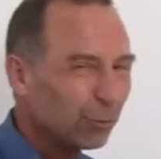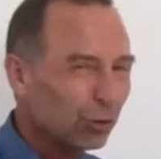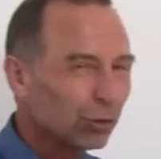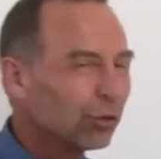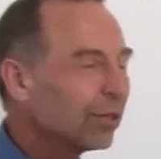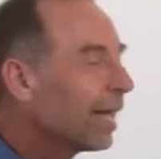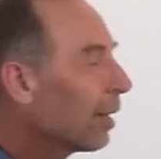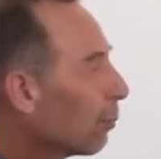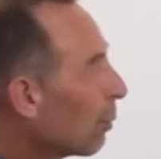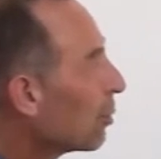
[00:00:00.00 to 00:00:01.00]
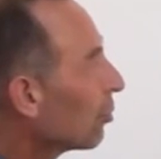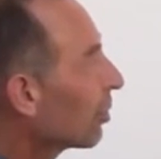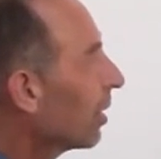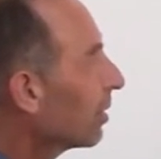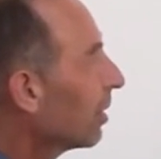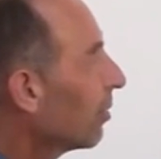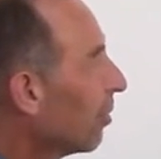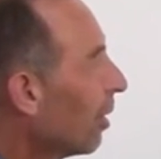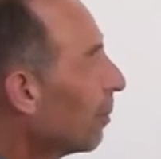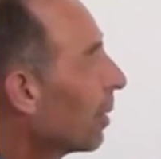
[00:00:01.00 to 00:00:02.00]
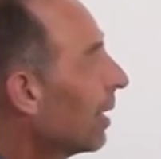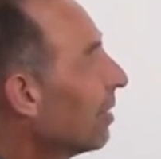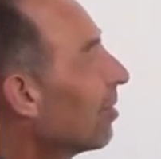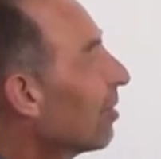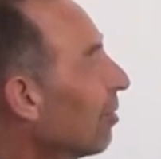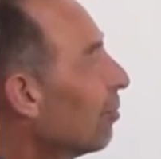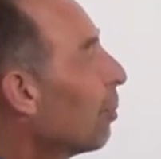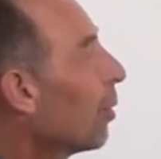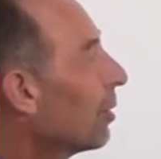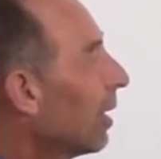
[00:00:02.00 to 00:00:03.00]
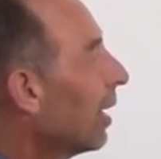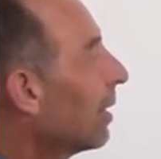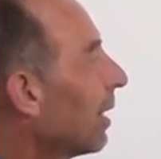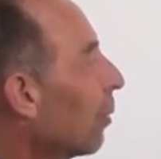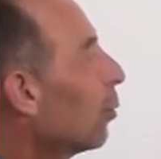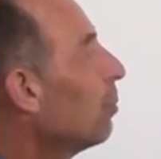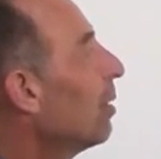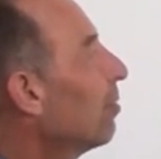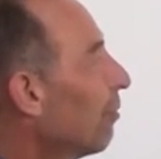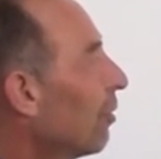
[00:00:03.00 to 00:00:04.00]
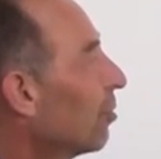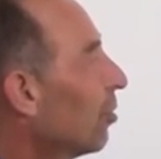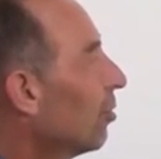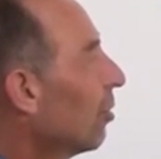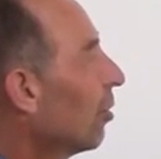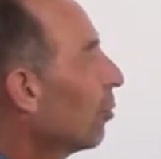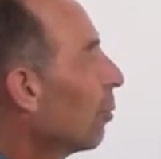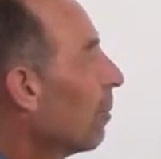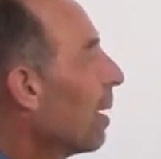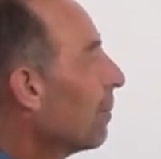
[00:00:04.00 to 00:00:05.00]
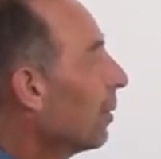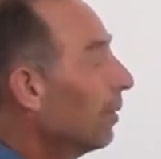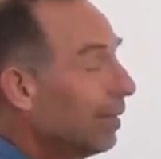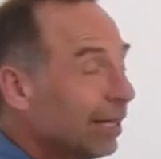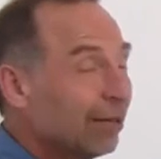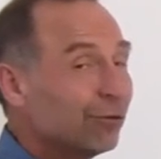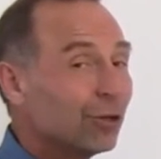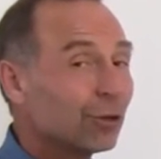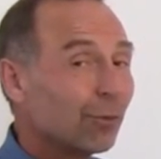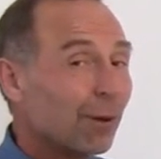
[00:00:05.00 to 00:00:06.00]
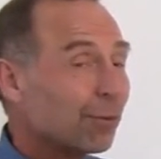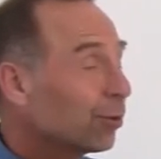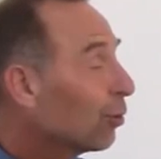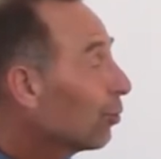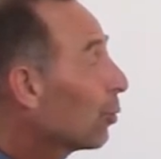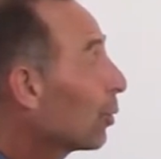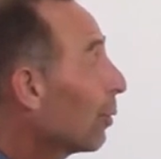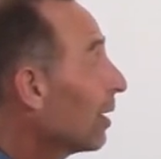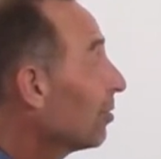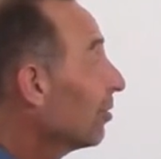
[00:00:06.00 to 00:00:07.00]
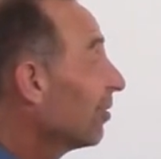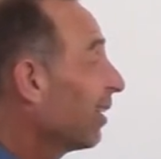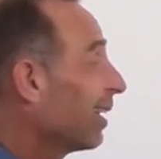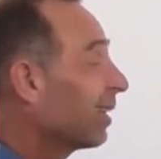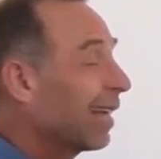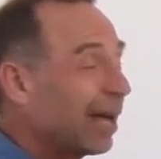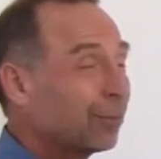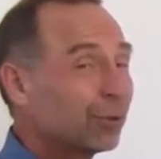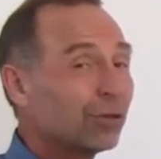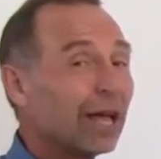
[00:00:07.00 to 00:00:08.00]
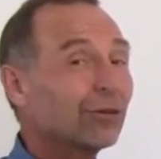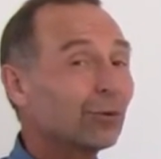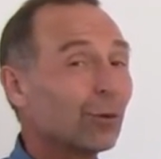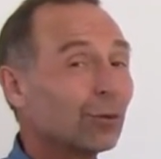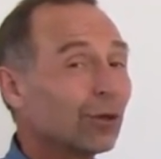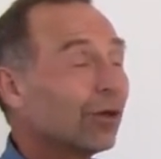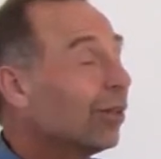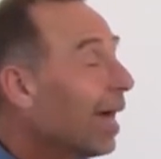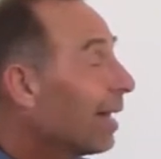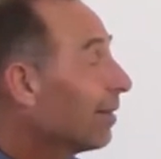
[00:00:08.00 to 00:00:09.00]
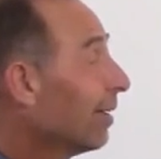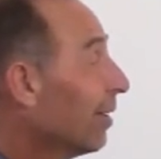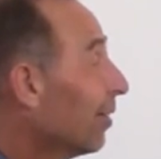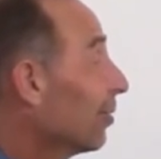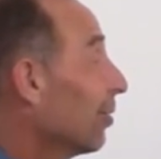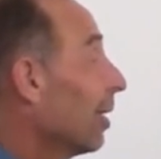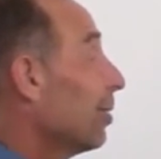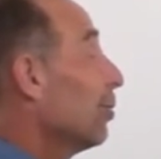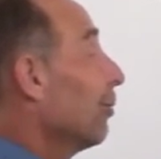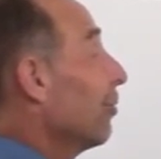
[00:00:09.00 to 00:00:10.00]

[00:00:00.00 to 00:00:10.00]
some truth to that when we use calculus, but at least at this point, that would be sufficient to remember. If you can remember those two equations, it'll help you down the road a lot so that you